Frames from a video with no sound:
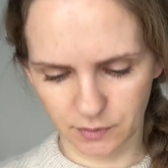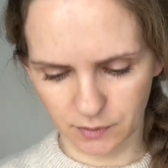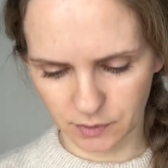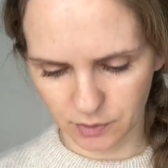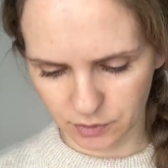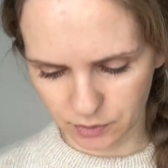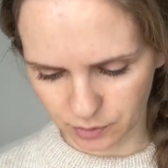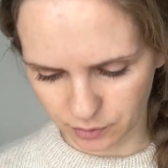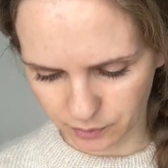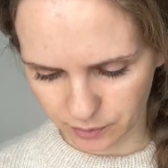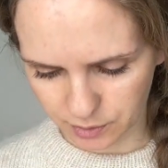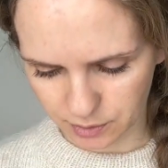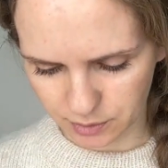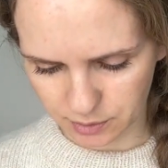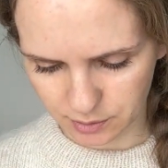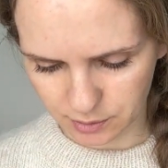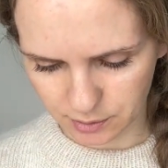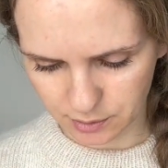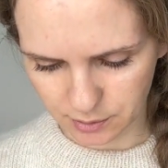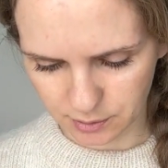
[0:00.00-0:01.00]
So
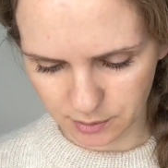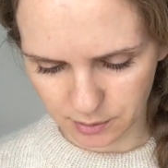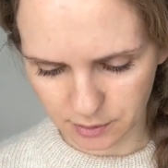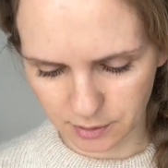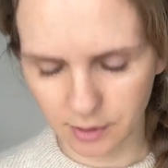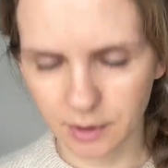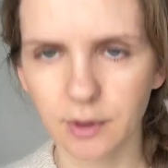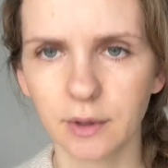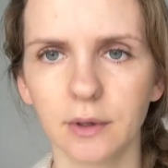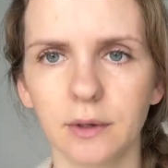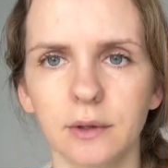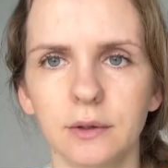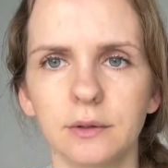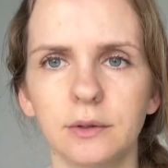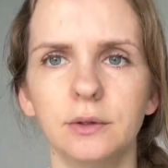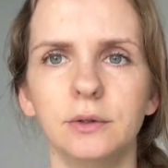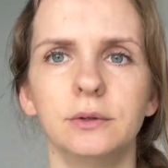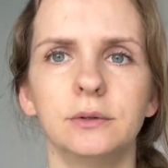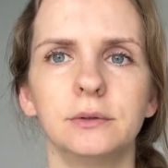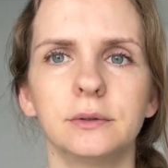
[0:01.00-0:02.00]
it's
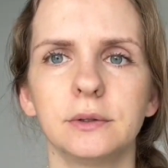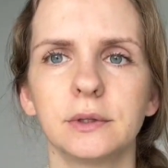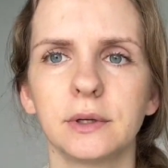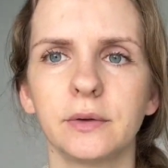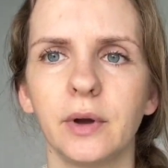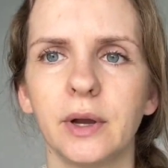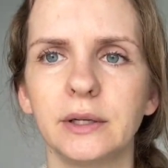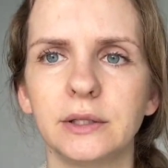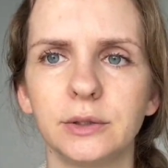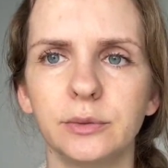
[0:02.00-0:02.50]
quite